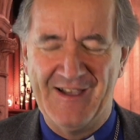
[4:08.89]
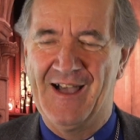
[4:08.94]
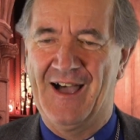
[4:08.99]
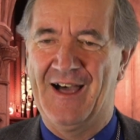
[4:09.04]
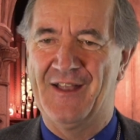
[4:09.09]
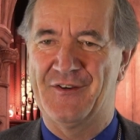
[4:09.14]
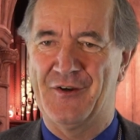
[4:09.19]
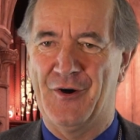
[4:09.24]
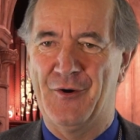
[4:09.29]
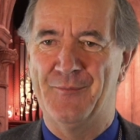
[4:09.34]

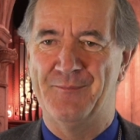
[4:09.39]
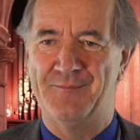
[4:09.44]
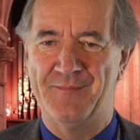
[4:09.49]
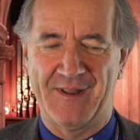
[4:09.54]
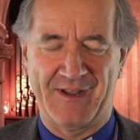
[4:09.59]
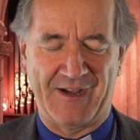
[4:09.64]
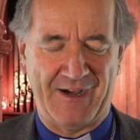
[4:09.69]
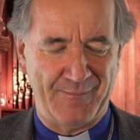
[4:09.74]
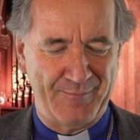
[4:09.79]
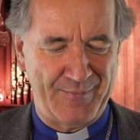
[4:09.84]
and opening
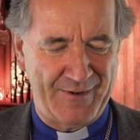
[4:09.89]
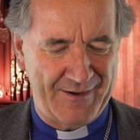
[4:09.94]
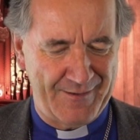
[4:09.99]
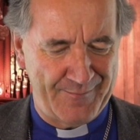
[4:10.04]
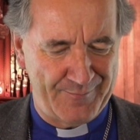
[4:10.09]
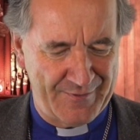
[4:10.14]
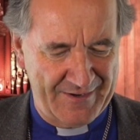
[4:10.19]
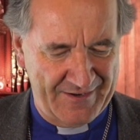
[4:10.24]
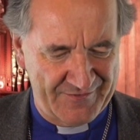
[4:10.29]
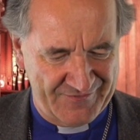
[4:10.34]
up our
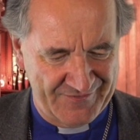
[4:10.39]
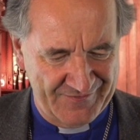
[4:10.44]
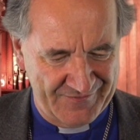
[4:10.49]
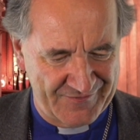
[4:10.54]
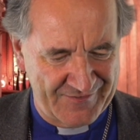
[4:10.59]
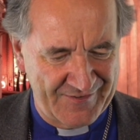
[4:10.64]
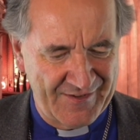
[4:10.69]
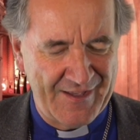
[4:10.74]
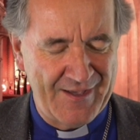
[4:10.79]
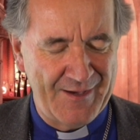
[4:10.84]

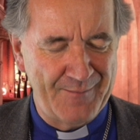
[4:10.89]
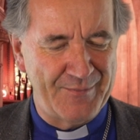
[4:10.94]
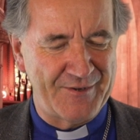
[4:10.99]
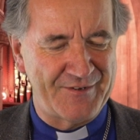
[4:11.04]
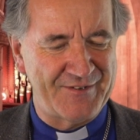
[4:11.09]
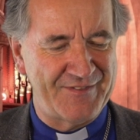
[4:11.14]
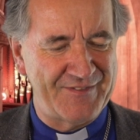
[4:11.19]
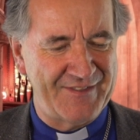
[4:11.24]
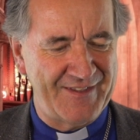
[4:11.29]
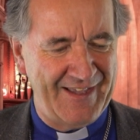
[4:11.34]
presents. But
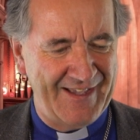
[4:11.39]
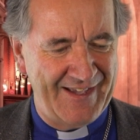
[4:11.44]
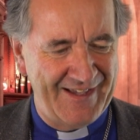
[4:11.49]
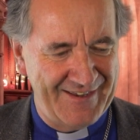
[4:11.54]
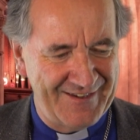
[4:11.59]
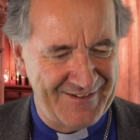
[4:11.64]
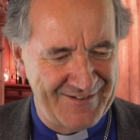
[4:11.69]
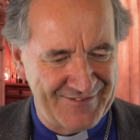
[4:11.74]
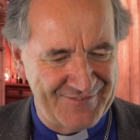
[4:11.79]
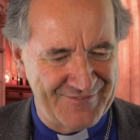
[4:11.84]
at the
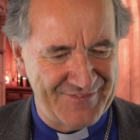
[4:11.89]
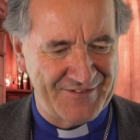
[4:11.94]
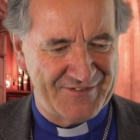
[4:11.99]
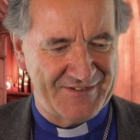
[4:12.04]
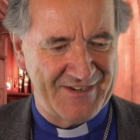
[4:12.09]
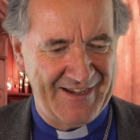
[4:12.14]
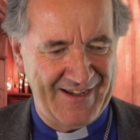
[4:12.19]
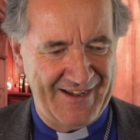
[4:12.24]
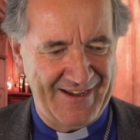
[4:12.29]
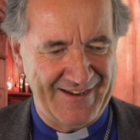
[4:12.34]
end of the
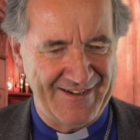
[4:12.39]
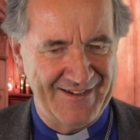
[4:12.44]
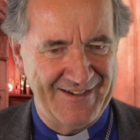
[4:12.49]
day,